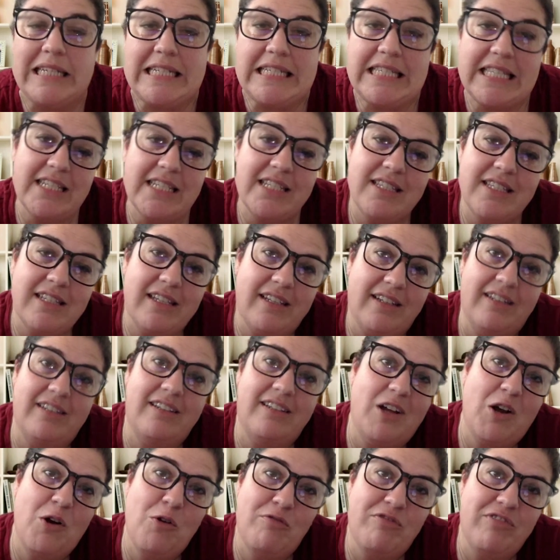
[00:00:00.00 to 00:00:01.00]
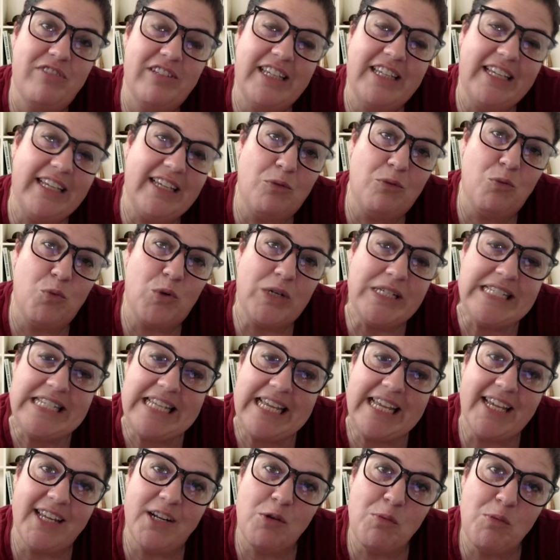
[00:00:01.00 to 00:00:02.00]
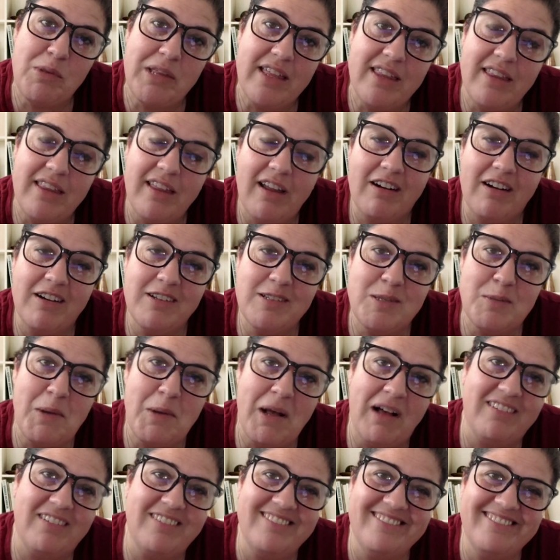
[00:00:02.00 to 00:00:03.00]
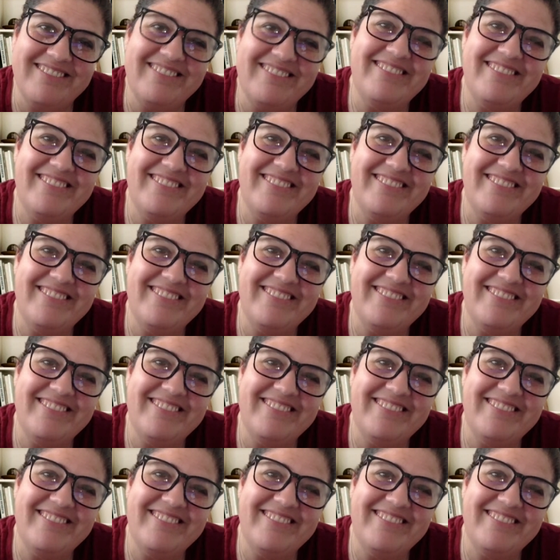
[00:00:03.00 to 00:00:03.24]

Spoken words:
places, and hopefully one day it'll play there as well.